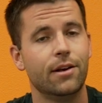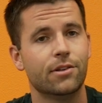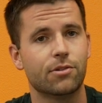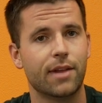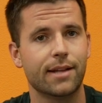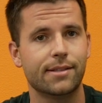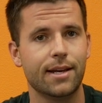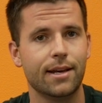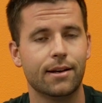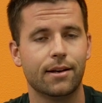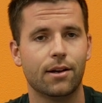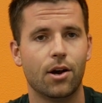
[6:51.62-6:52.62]
So that's
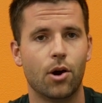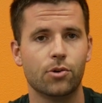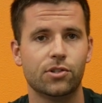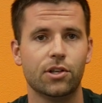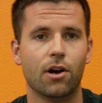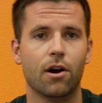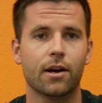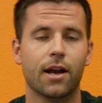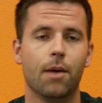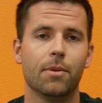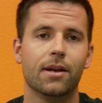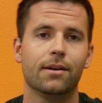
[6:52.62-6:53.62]
it. OCR
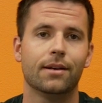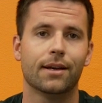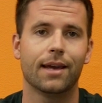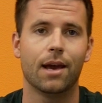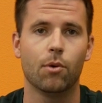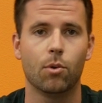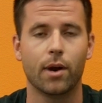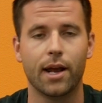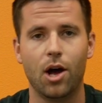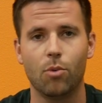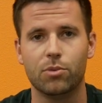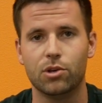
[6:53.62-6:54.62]
coming. Again, we want to
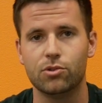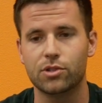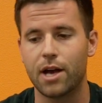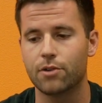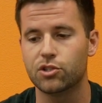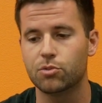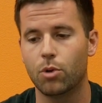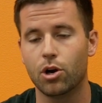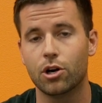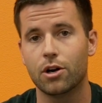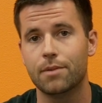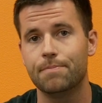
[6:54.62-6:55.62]
help you scout
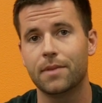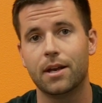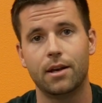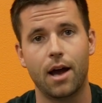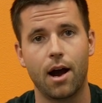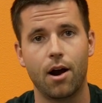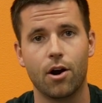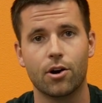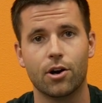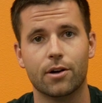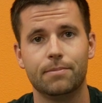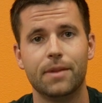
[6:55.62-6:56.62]
smarter, not
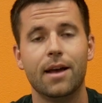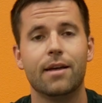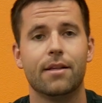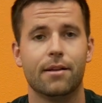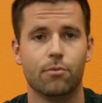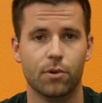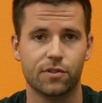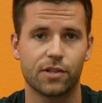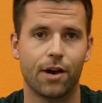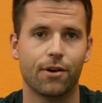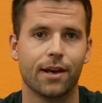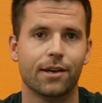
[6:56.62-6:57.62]
harder, with
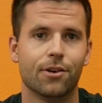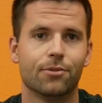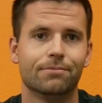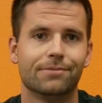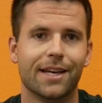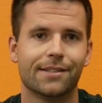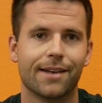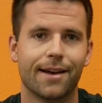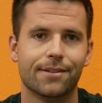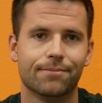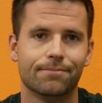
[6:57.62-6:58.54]
ScoutIQ. Thanks, guys.